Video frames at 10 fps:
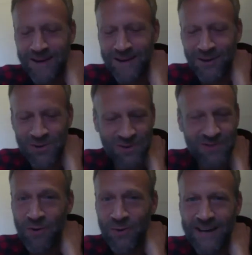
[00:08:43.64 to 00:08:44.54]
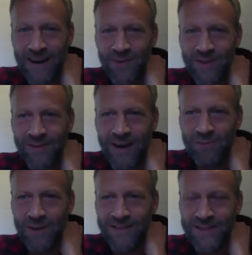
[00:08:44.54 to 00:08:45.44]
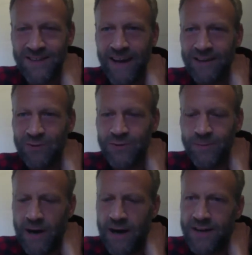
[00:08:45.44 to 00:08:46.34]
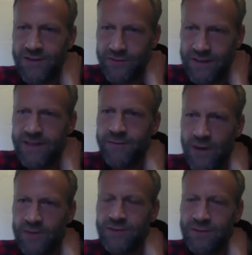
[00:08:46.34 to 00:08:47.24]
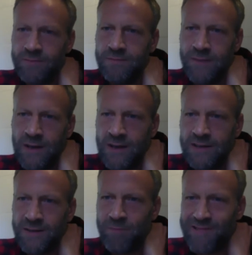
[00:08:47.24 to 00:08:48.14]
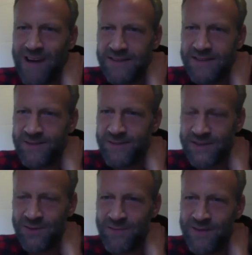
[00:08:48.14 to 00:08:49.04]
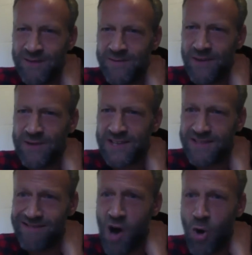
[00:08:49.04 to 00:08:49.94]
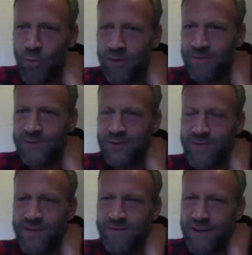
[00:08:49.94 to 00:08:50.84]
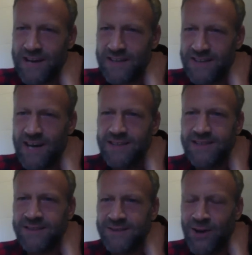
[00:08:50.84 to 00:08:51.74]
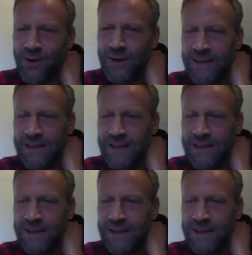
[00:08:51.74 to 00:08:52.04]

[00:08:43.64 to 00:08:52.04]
not just slowing down with the family and the Snails, but actually you've got some plans for something very slow, but something very exciting. So